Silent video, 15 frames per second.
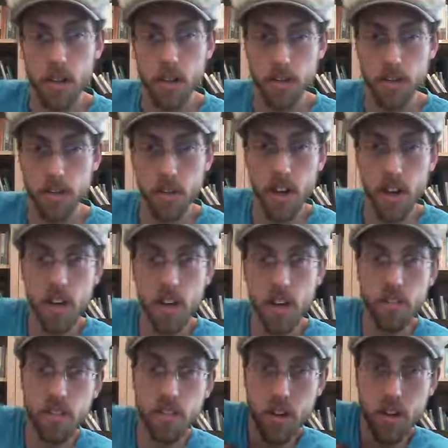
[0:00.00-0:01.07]
It's where you
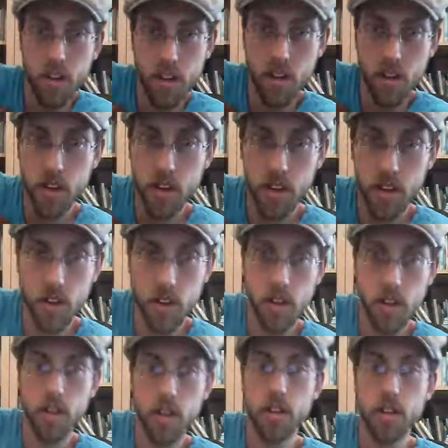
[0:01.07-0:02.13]
have
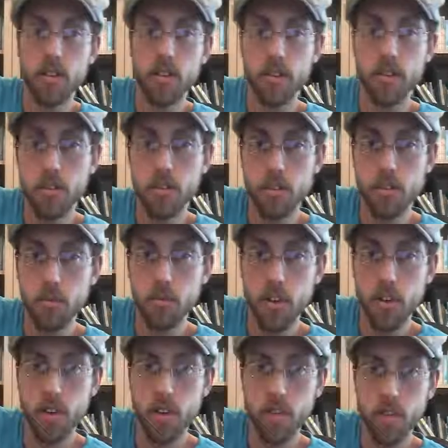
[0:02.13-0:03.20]
your 2
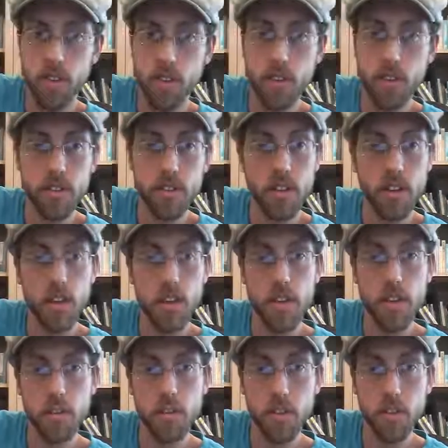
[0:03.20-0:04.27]
middle fingers on
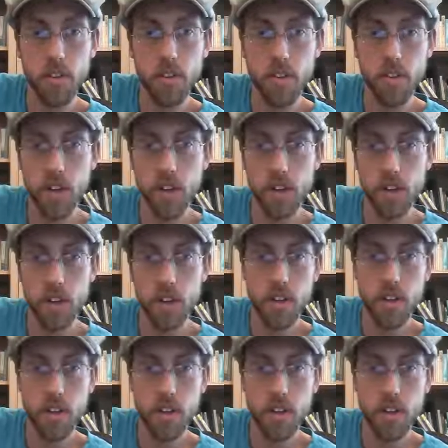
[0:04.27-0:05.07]
the middle strings